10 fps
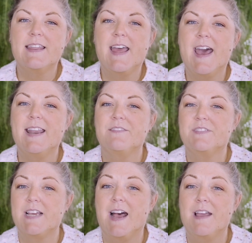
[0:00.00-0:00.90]
that if
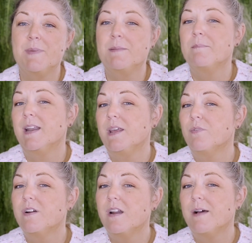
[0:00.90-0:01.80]
time and money
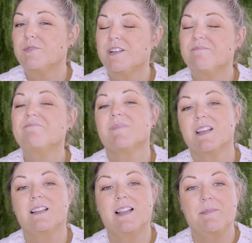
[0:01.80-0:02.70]
weren't an option?
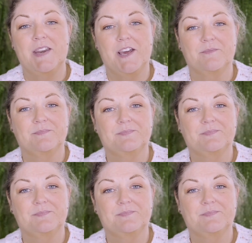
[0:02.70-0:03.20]
Let me know.